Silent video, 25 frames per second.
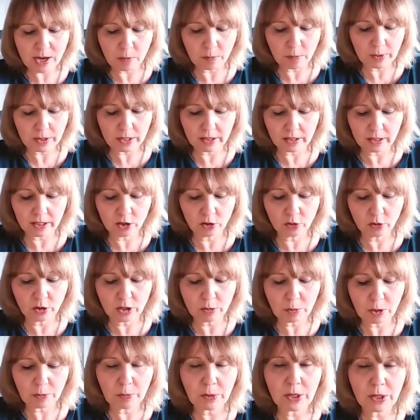But they
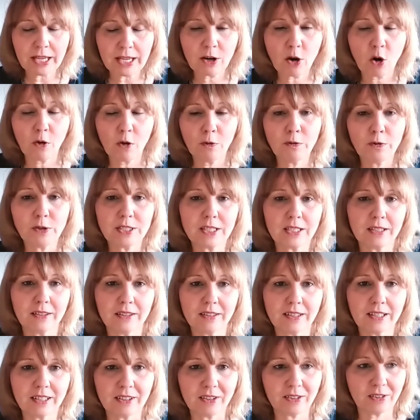were pretty confident
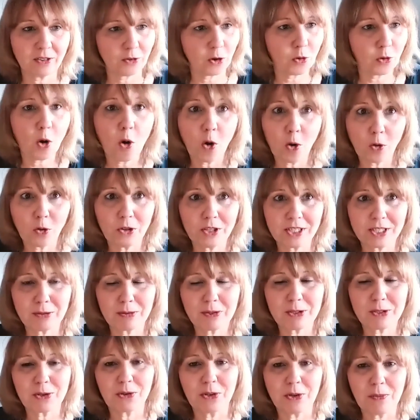that all this was
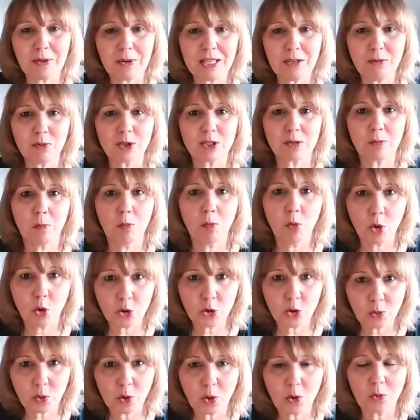going to mean was more
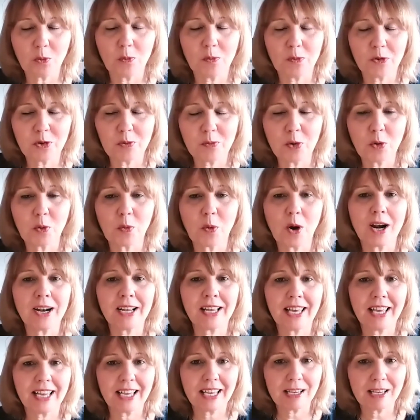remote working.